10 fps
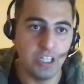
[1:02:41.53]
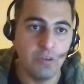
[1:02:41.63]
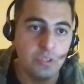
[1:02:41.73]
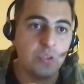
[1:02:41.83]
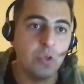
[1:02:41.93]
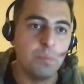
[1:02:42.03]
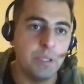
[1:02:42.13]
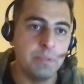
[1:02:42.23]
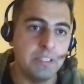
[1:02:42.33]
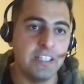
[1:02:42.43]
now you know
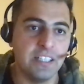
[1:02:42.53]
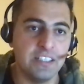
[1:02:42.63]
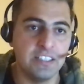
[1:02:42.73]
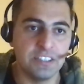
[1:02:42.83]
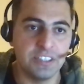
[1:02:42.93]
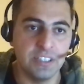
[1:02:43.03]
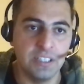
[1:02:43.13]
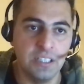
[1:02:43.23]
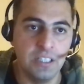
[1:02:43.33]
people in the industry.